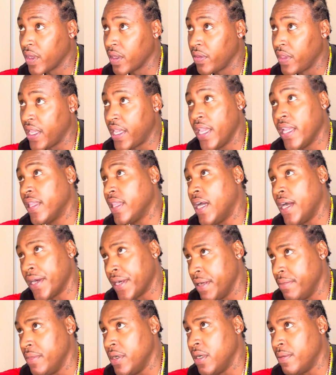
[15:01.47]
They can't lock
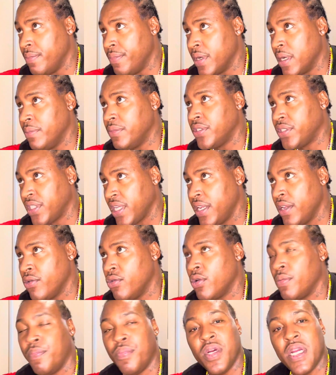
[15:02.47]
them up, but I'm just saying they're
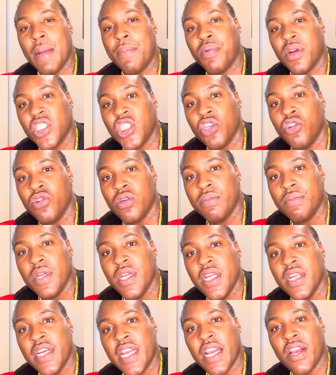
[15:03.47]
going to put that pressure on them.
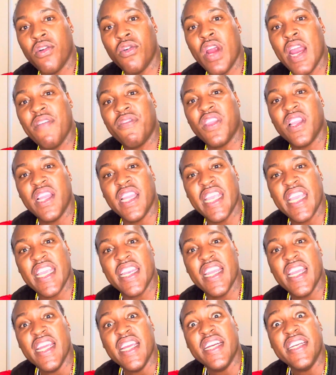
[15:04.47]
They're going to have to let
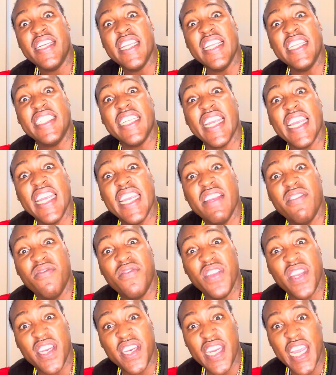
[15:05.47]
DJ
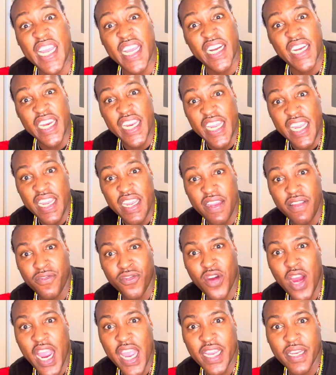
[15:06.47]
Envy take a leave,
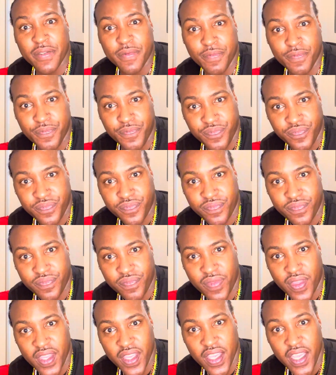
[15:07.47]
right?
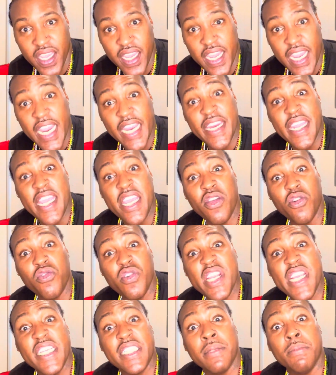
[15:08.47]
And then he's going
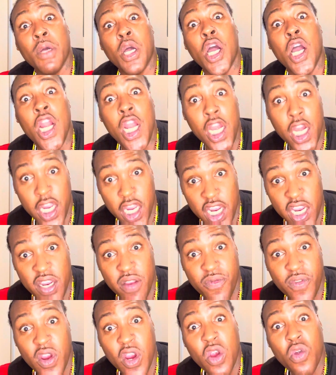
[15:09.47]
to need some other
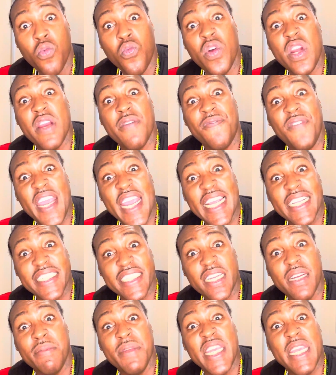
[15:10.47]
leave when the feds
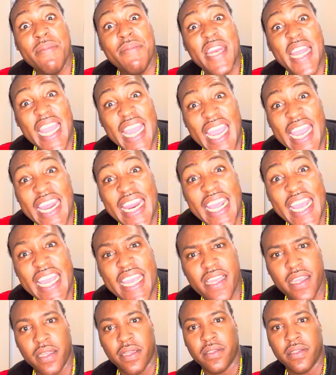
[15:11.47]
come and give him that headache.